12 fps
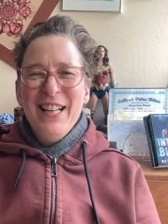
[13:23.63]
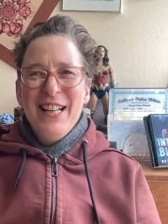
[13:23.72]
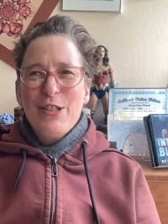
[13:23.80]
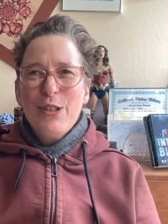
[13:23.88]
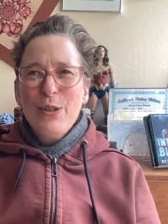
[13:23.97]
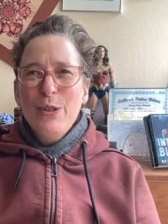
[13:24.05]

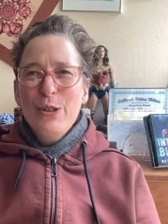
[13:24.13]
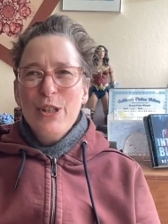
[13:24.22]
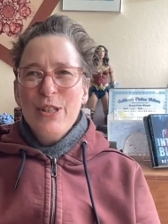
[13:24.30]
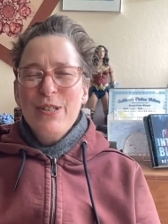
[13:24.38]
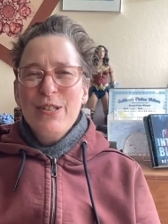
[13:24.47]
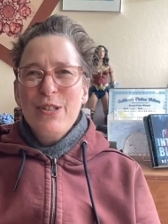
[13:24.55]

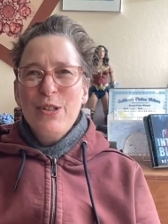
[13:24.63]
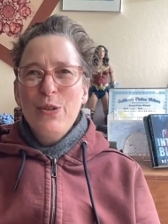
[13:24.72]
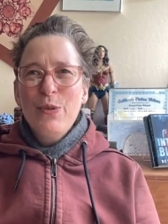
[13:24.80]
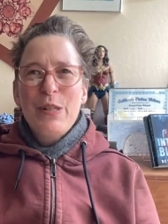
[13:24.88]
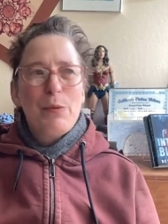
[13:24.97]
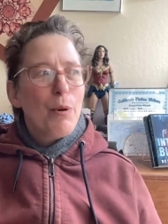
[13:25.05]
solutions to
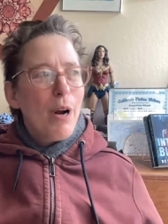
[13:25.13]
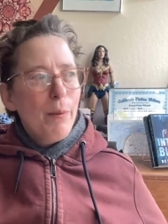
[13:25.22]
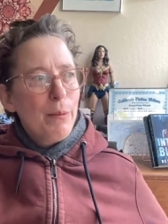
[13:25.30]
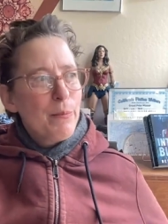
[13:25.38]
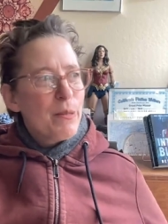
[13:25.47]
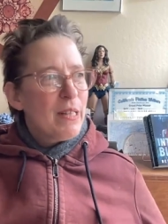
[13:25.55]
these
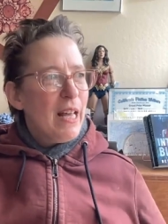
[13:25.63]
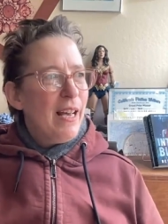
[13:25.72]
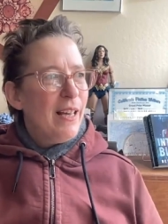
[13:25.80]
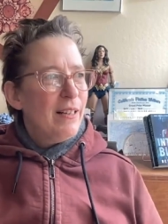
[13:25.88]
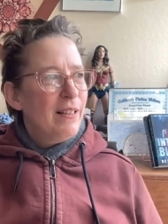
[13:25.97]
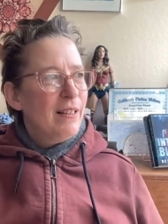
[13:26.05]
problems
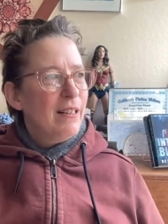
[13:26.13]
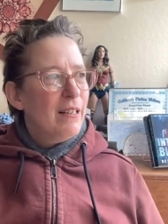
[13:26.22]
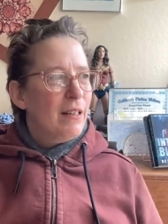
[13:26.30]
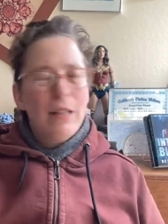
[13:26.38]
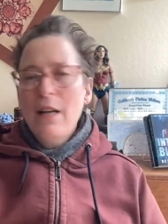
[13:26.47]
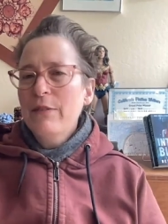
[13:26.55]
that
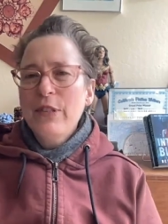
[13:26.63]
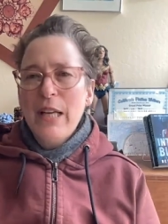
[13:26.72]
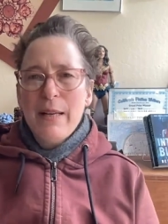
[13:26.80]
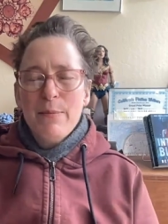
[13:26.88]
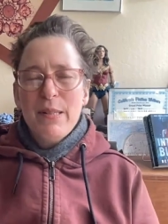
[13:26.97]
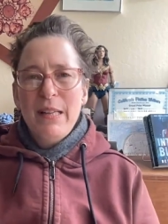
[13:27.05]
a lot of
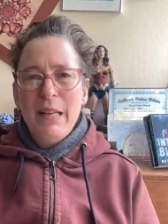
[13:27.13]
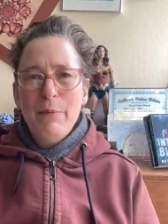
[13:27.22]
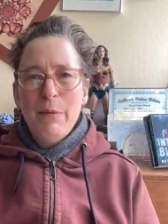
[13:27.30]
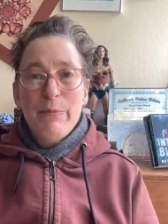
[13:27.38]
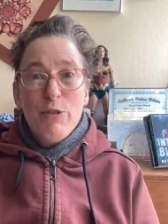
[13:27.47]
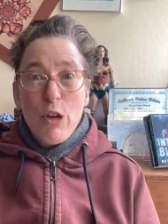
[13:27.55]
times seem
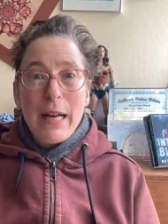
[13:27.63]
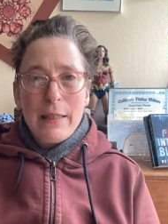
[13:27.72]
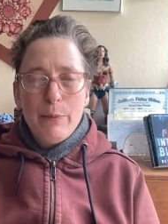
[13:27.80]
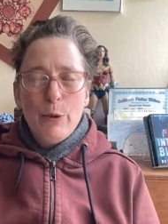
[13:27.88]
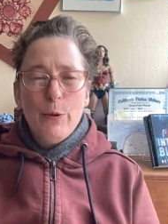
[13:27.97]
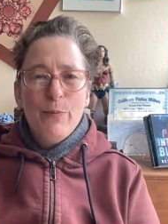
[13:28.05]

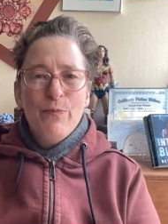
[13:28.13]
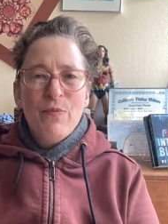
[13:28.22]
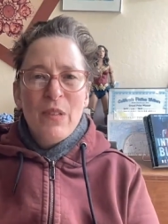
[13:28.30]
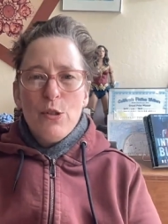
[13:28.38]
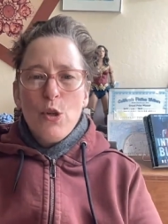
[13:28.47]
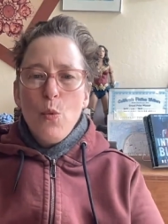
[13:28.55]
intractable.
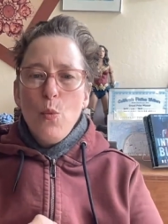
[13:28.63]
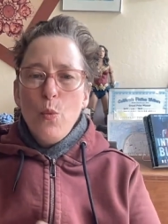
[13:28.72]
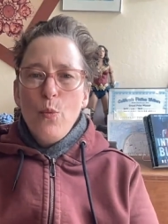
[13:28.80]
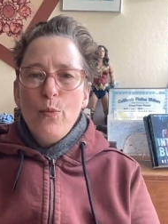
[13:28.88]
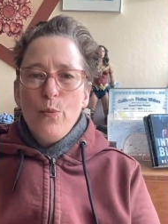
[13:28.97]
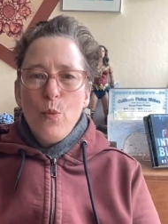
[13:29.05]
So
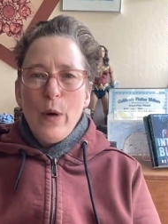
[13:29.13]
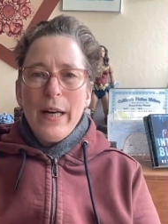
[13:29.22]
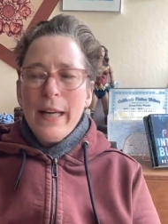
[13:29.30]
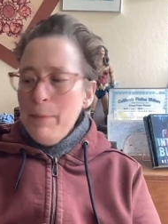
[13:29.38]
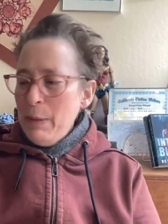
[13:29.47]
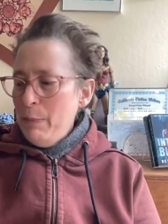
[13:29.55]
where
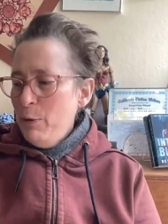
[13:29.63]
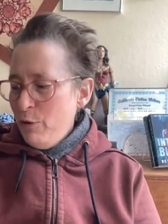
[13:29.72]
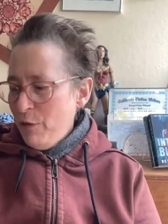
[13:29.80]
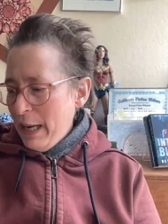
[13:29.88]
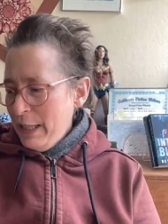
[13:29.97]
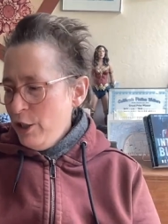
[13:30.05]
can people
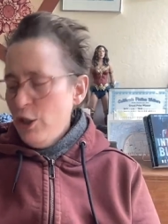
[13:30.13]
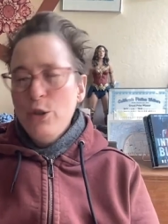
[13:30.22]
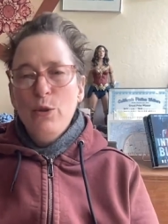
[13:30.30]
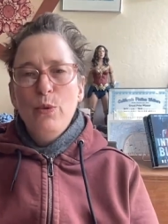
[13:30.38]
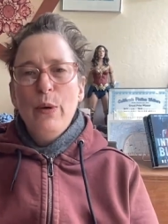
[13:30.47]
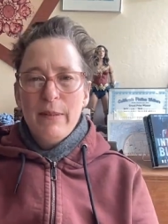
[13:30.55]
find
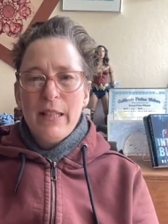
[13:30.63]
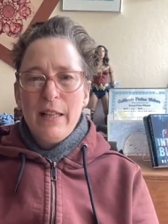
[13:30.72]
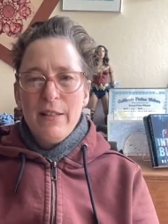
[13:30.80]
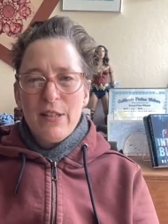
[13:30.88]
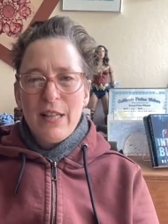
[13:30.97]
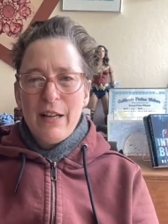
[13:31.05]
you? Tell
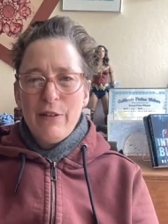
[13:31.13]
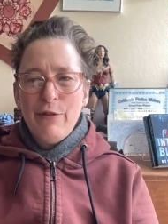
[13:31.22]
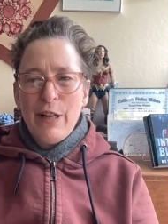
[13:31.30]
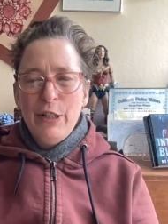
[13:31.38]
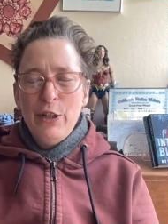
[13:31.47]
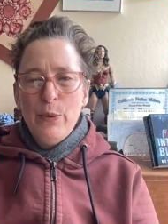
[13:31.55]
us how to
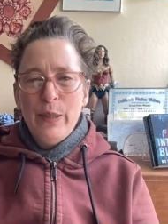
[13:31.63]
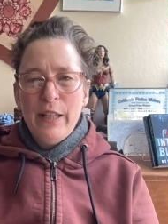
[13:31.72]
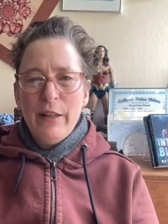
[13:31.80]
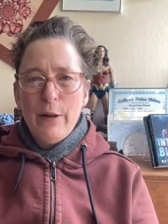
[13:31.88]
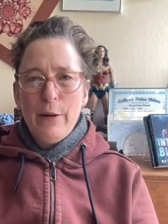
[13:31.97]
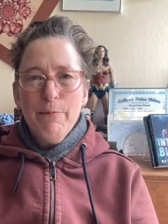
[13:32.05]
find you and
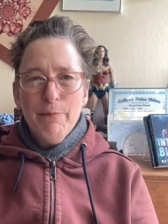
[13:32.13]
Kyra.